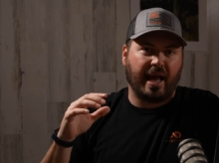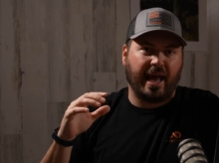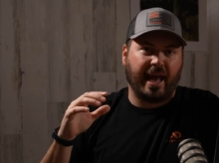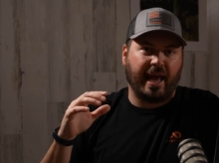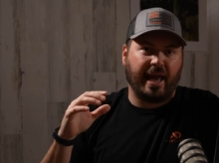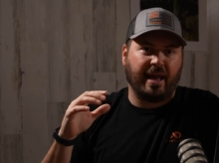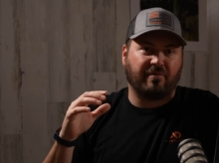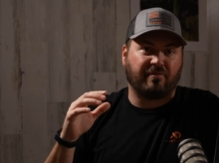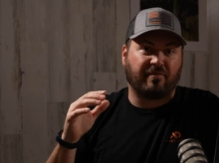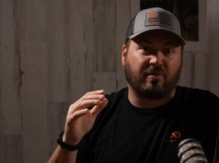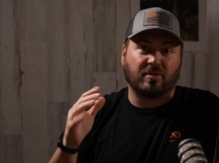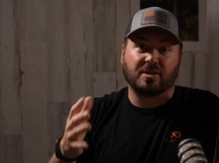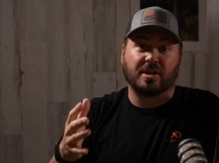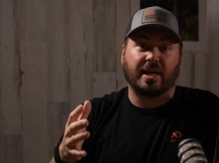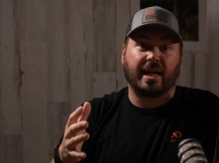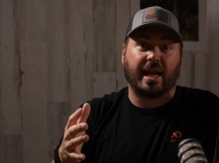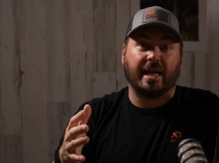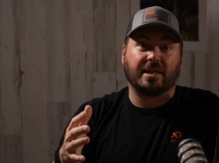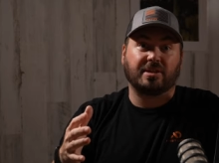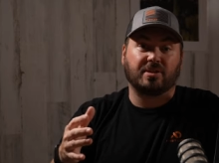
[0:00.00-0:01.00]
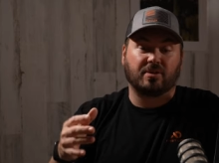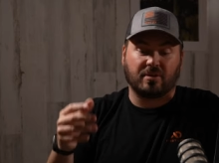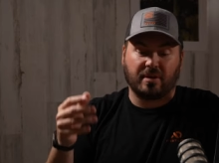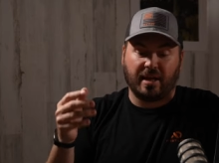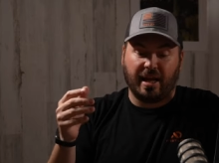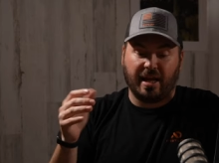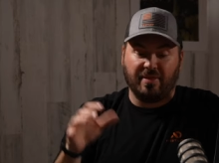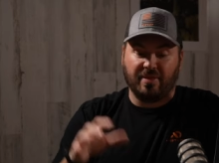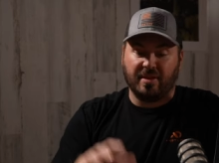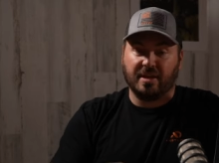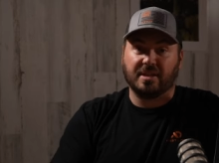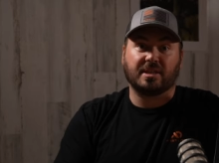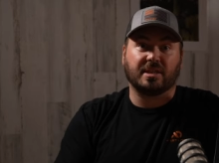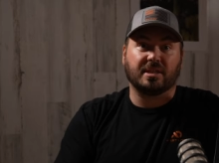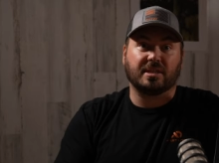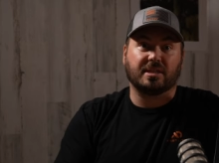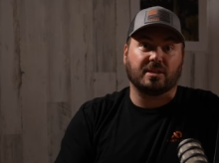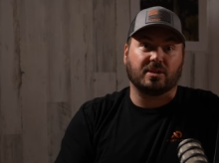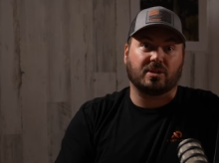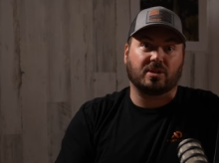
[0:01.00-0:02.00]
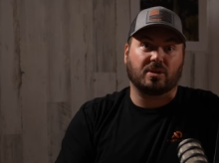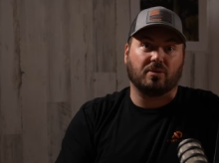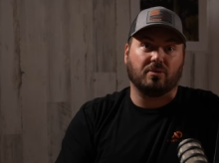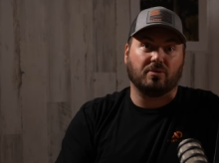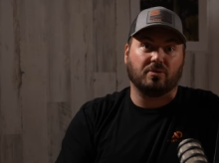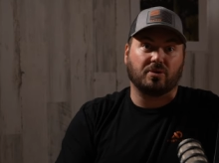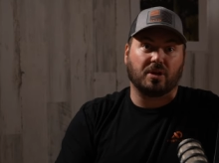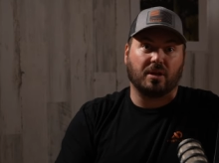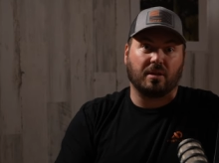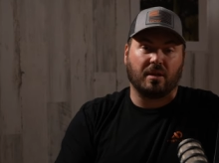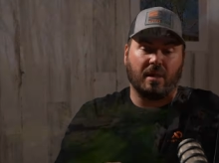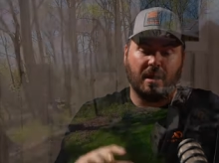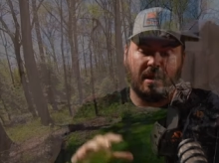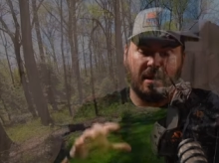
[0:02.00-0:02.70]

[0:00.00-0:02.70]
And First Lite answered, and this is the solution.